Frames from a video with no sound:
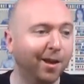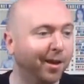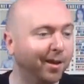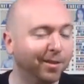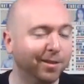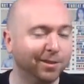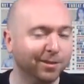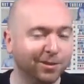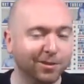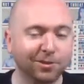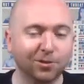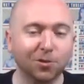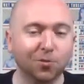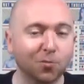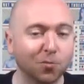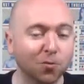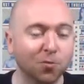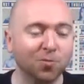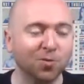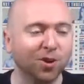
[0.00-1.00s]
this is a
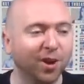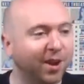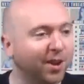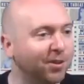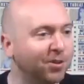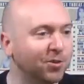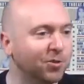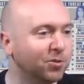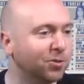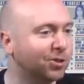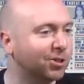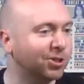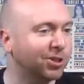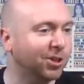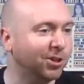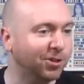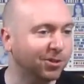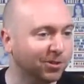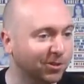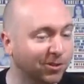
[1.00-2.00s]
rumor and news
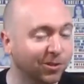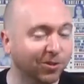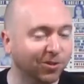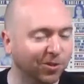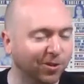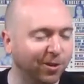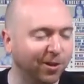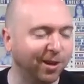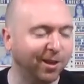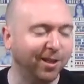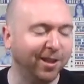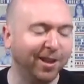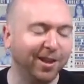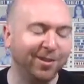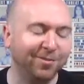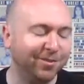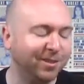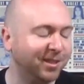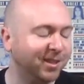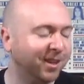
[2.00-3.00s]
show, so I'll
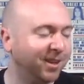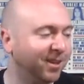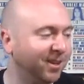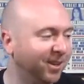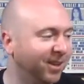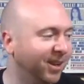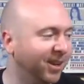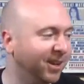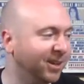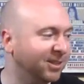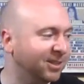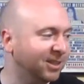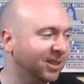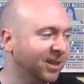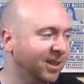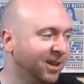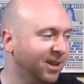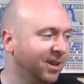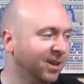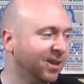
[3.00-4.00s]
have to tell you guys.
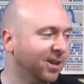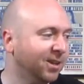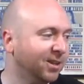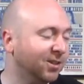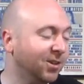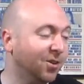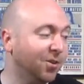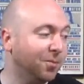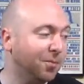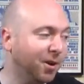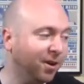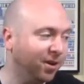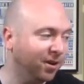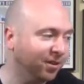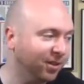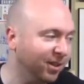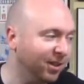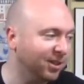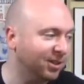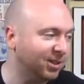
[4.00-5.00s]
So
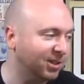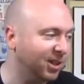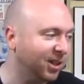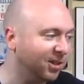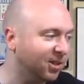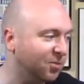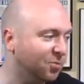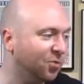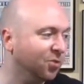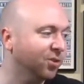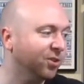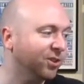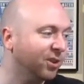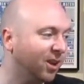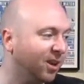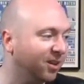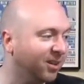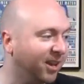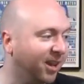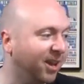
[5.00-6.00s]
apparently, Scott D'Amore and
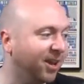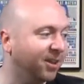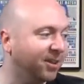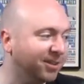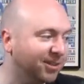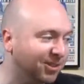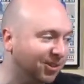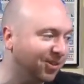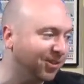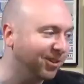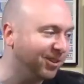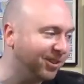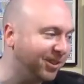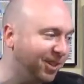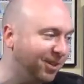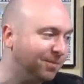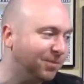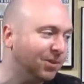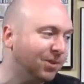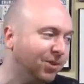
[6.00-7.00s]
Don Callis are in
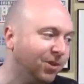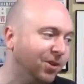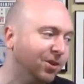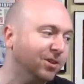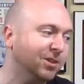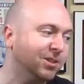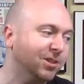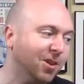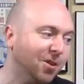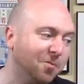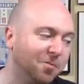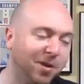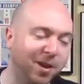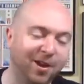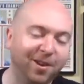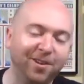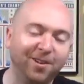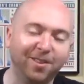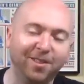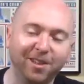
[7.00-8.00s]
deep talks
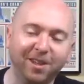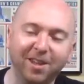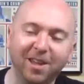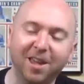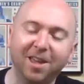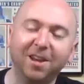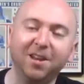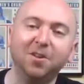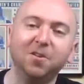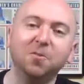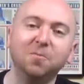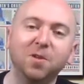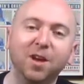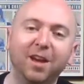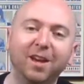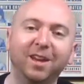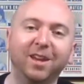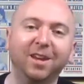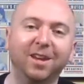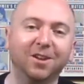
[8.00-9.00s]
about the Kenny
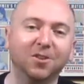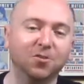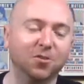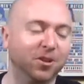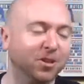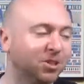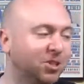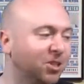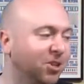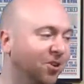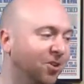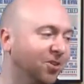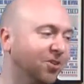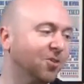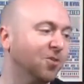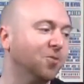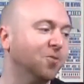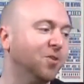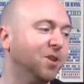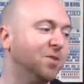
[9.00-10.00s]
Omega and Chris
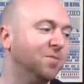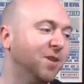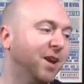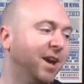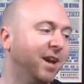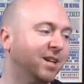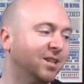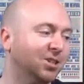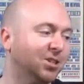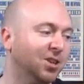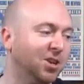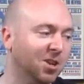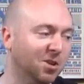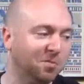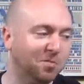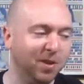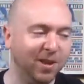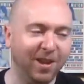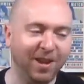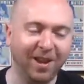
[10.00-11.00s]
Jericho rematch
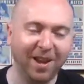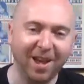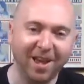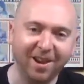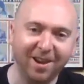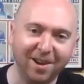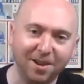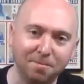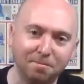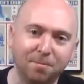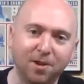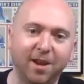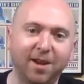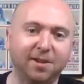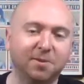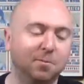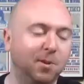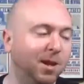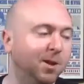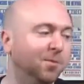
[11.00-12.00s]
being at an
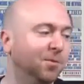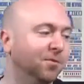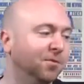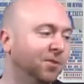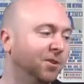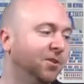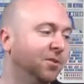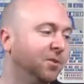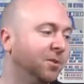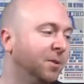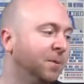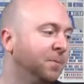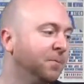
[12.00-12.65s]
Impact pay-per-view.